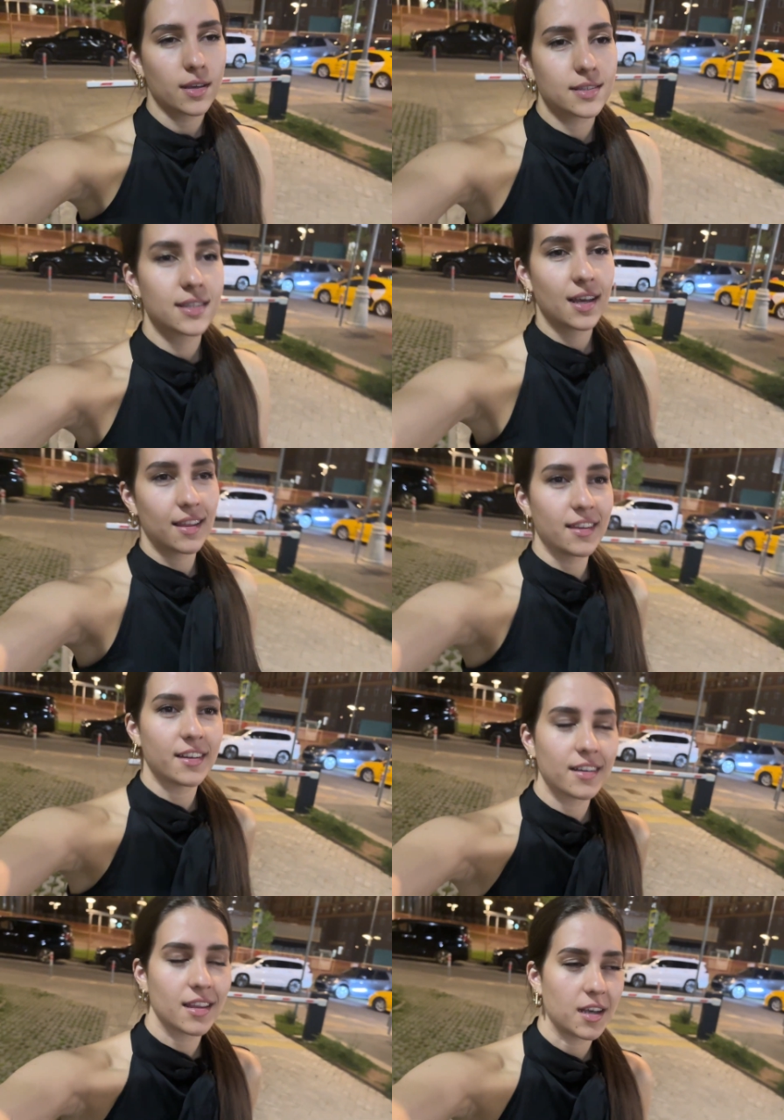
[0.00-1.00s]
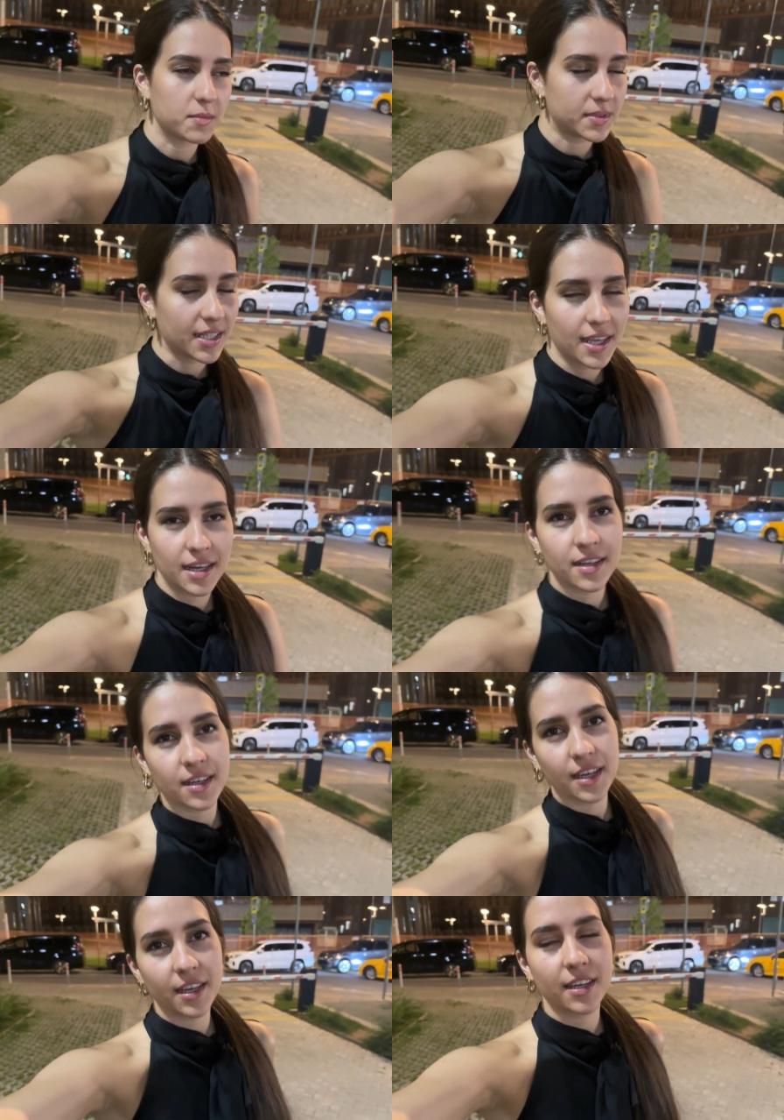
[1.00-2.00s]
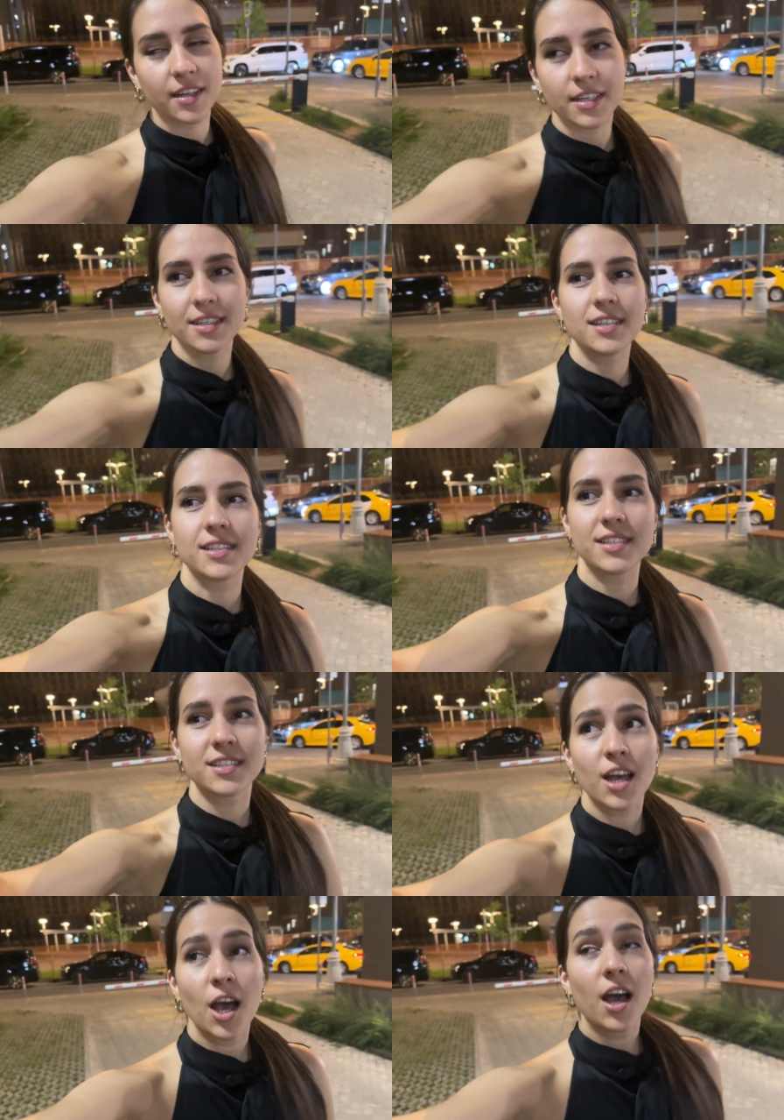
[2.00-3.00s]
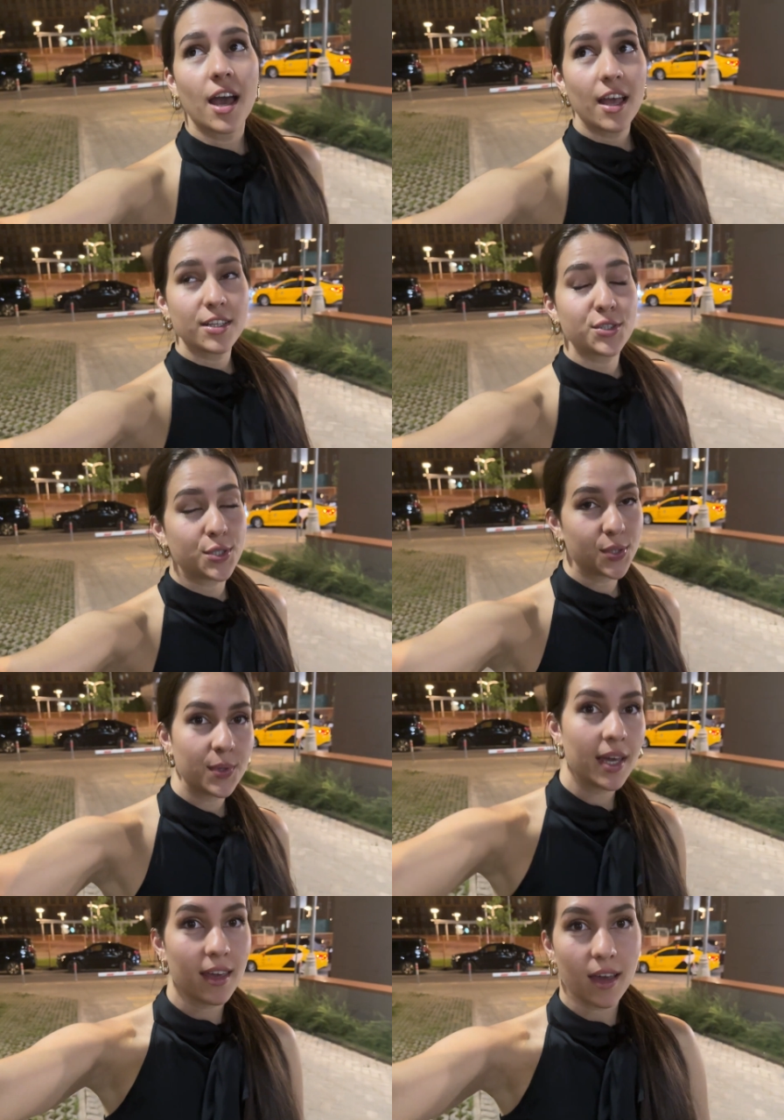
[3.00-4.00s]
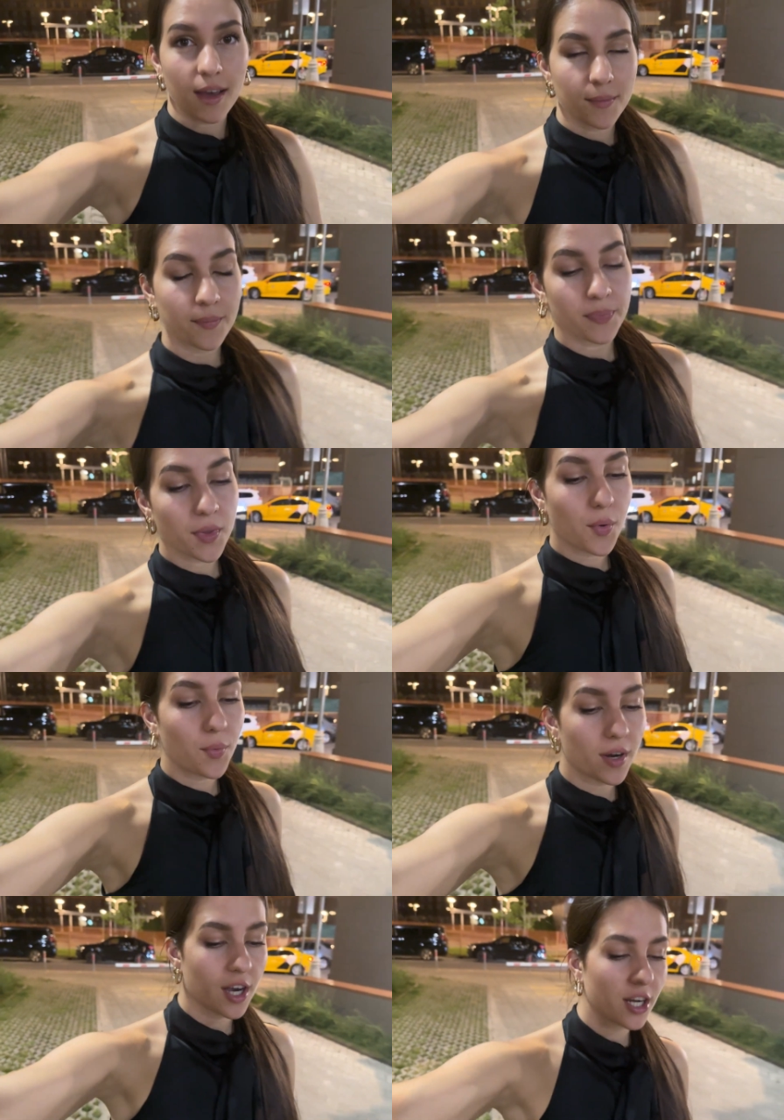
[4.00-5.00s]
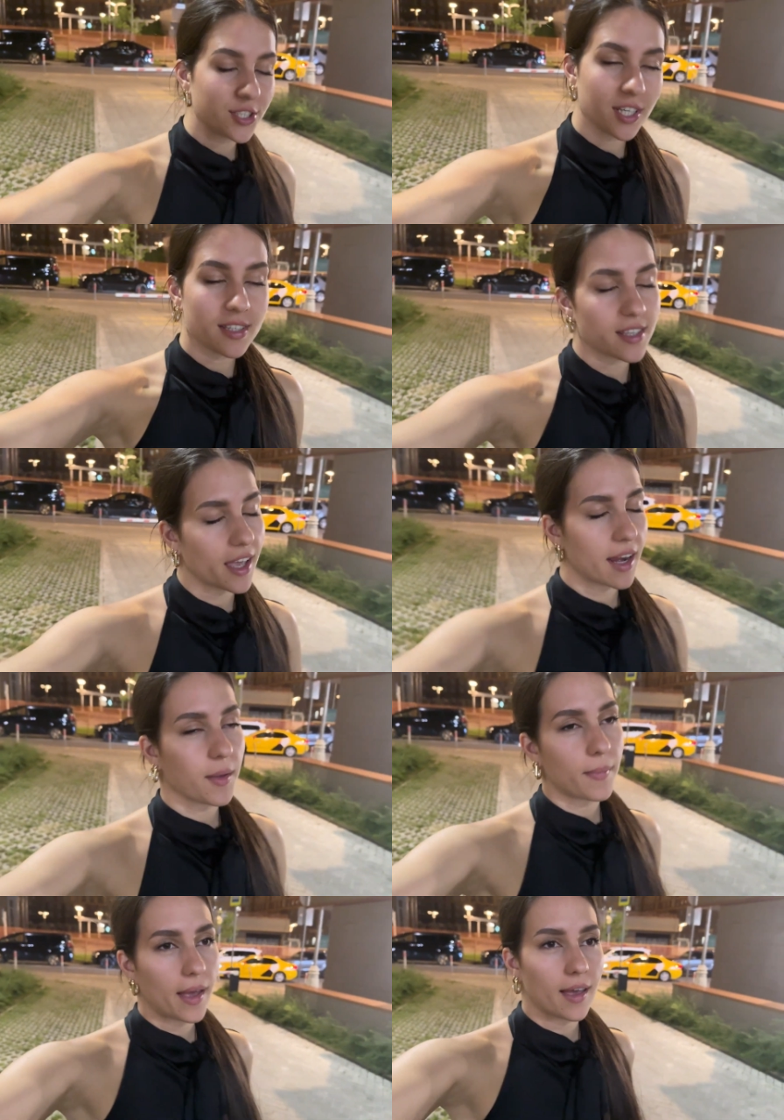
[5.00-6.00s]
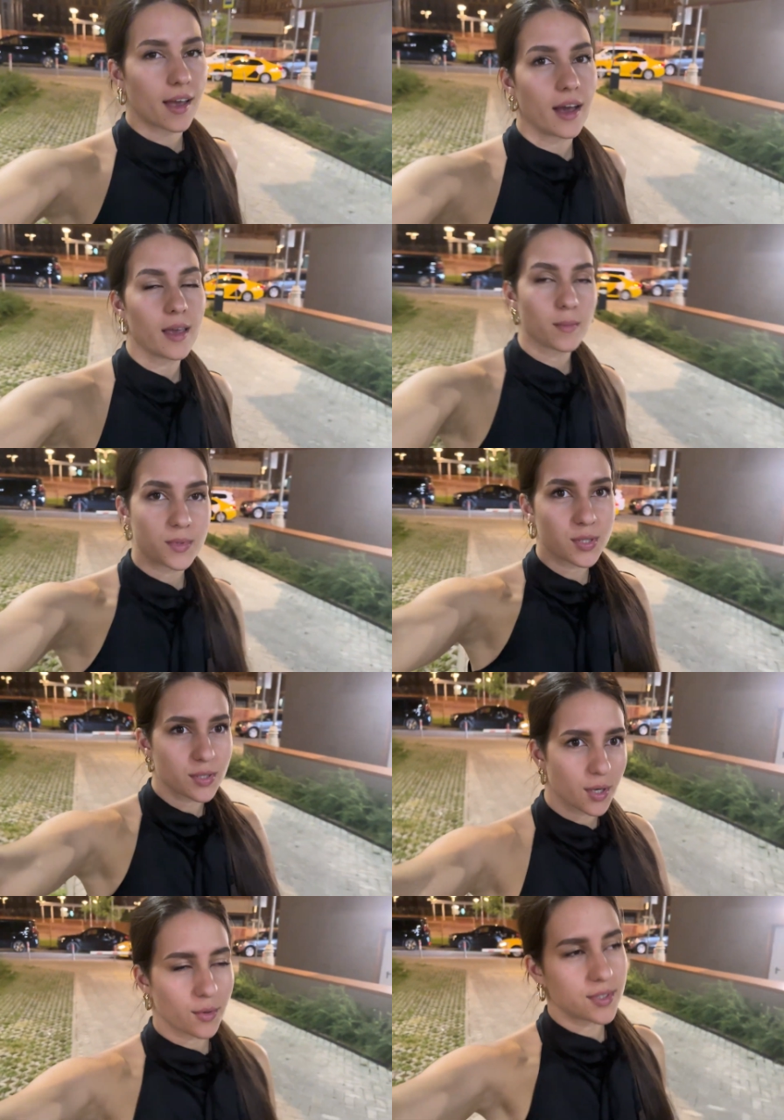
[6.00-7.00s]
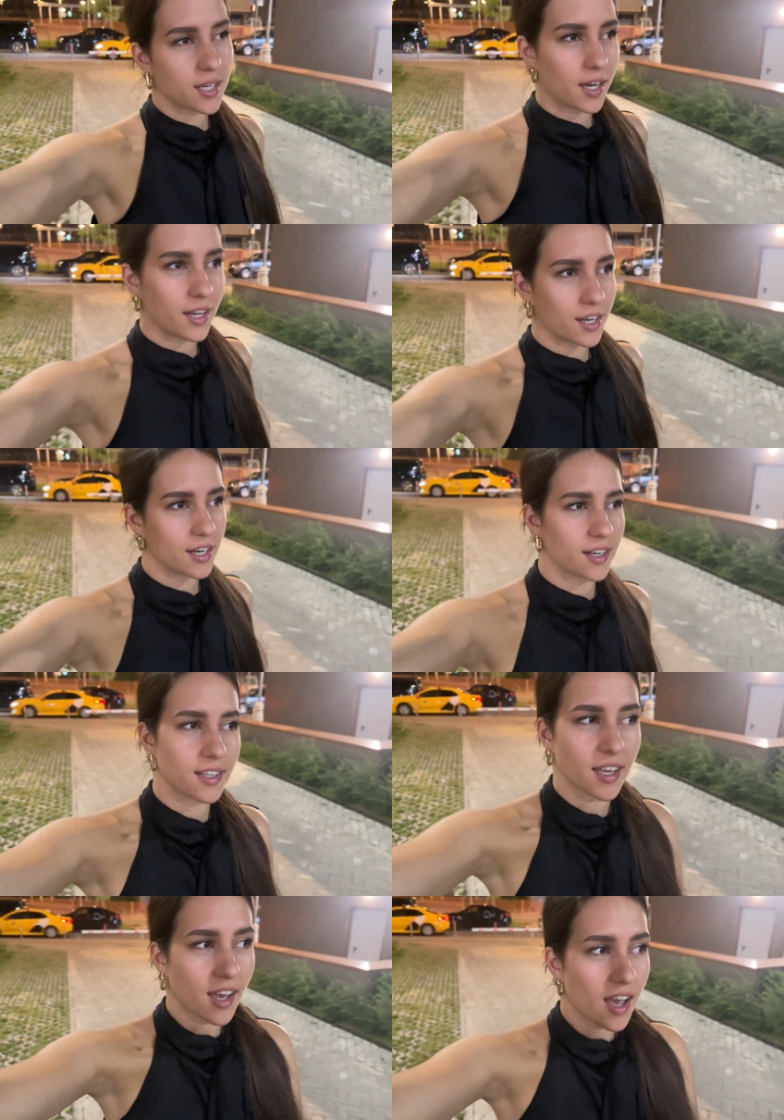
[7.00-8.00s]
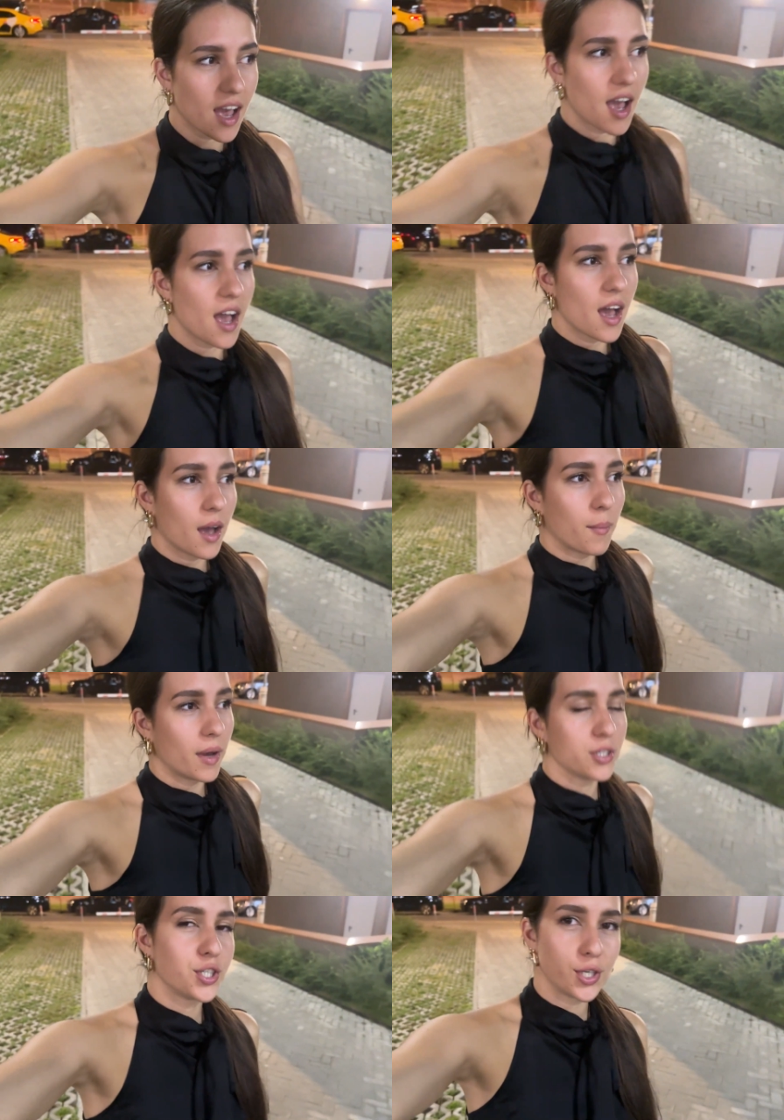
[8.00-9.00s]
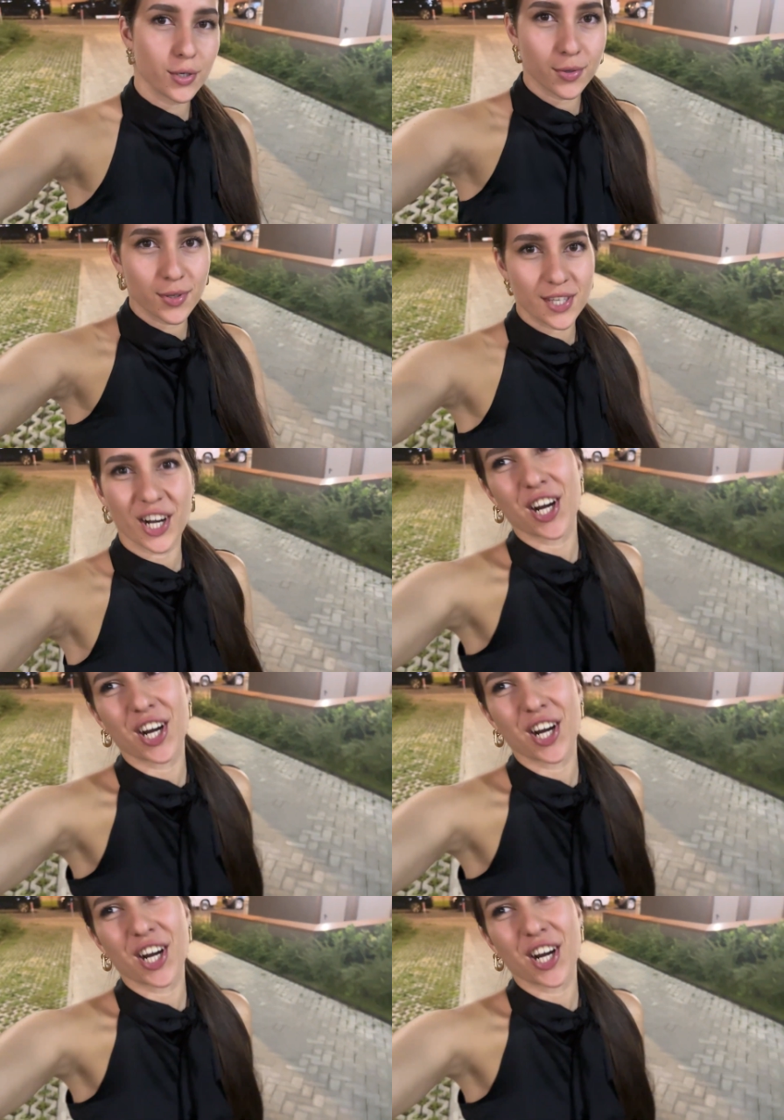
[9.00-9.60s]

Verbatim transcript: just a little update. It is 2 a.m. We're just getting back. I am so tired. My shoes are